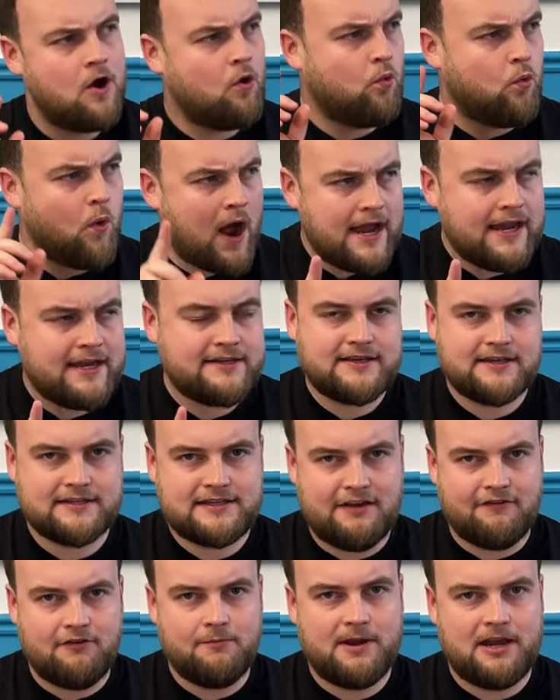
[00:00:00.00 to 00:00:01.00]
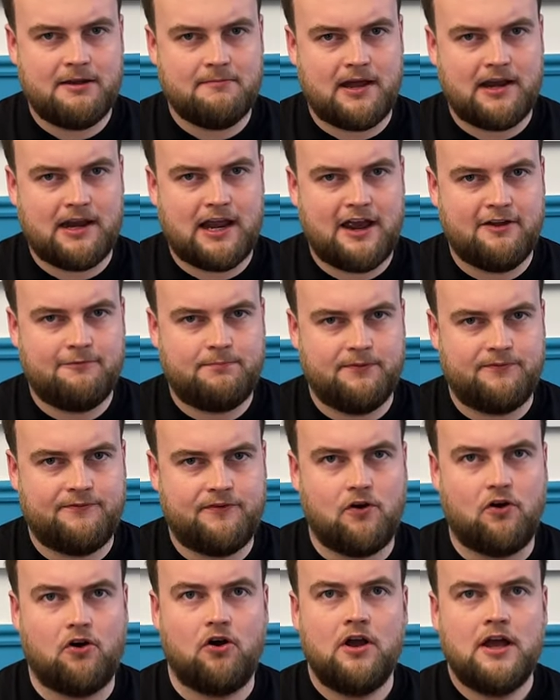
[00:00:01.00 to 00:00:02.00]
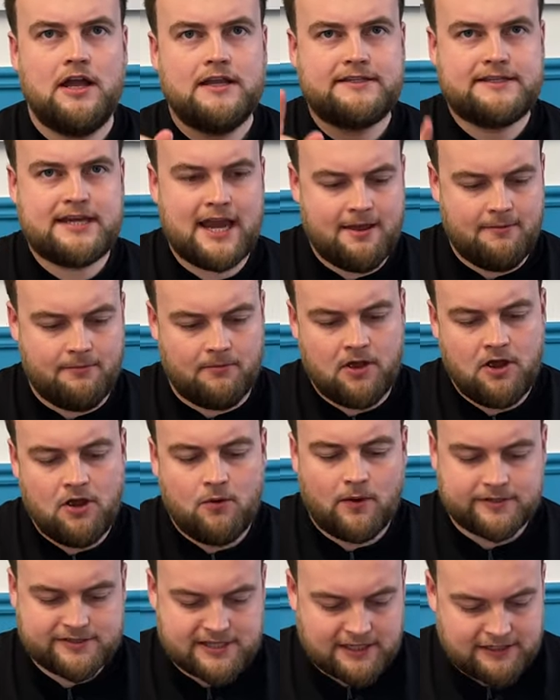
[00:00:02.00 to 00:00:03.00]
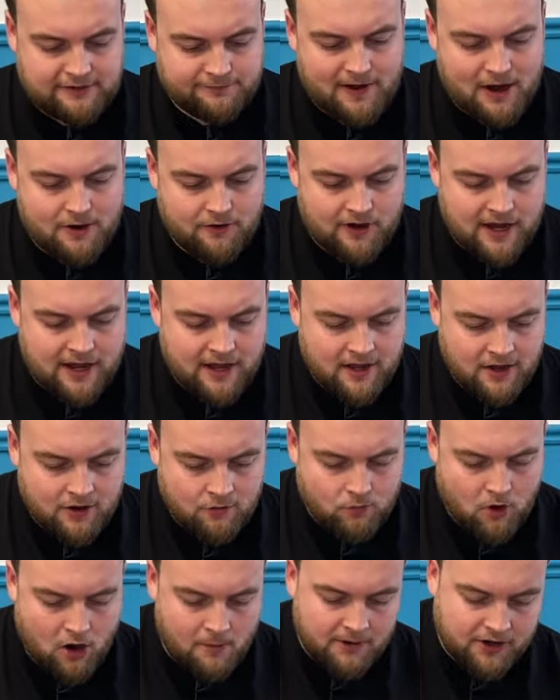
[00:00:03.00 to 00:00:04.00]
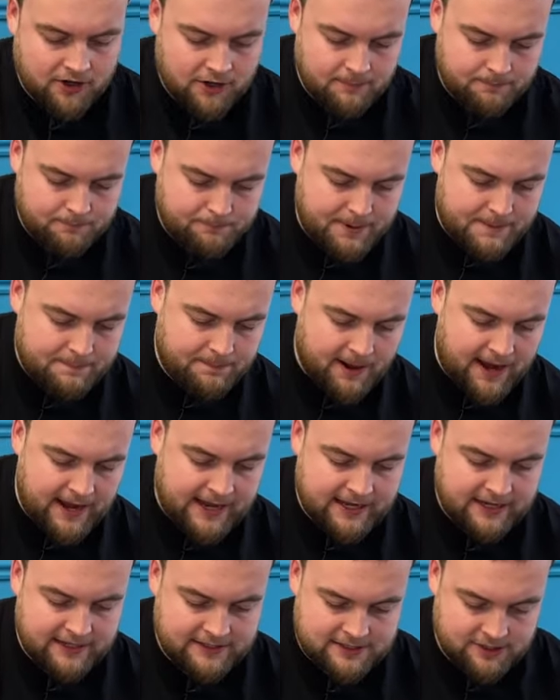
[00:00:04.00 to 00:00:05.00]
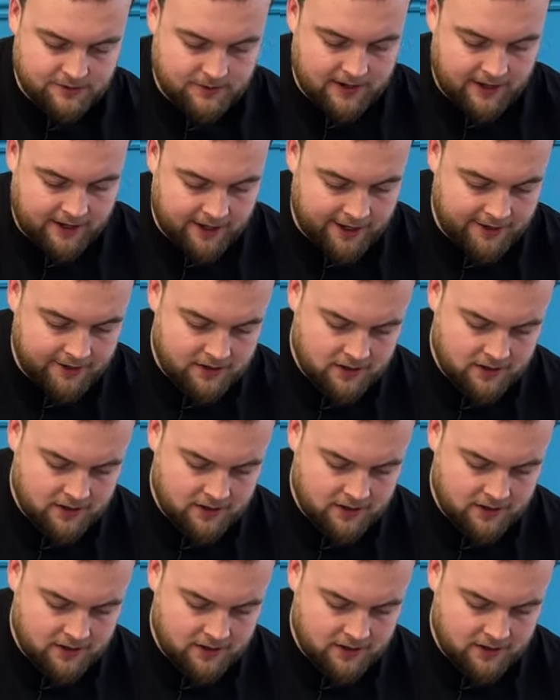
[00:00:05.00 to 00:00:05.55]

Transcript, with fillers: Why has this never been in my life before? Tim, whilst I devour it, what am I going to be biting into here?